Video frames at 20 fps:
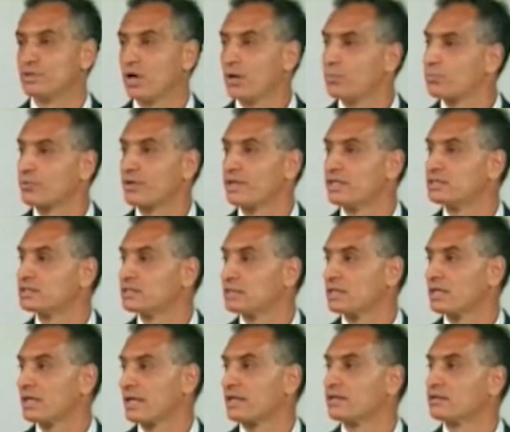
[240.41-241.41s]

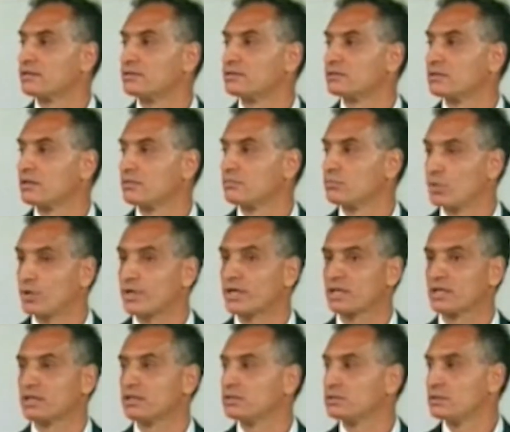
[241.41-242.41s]
operating and
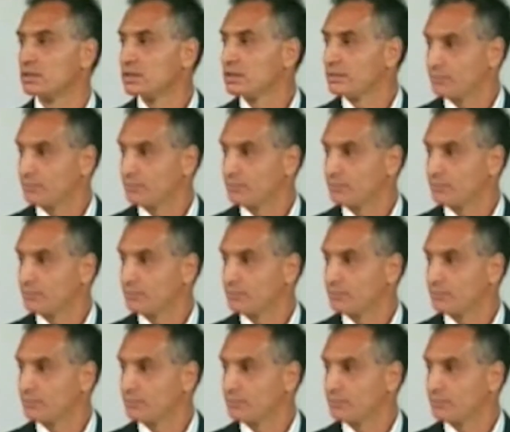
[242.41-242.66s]
working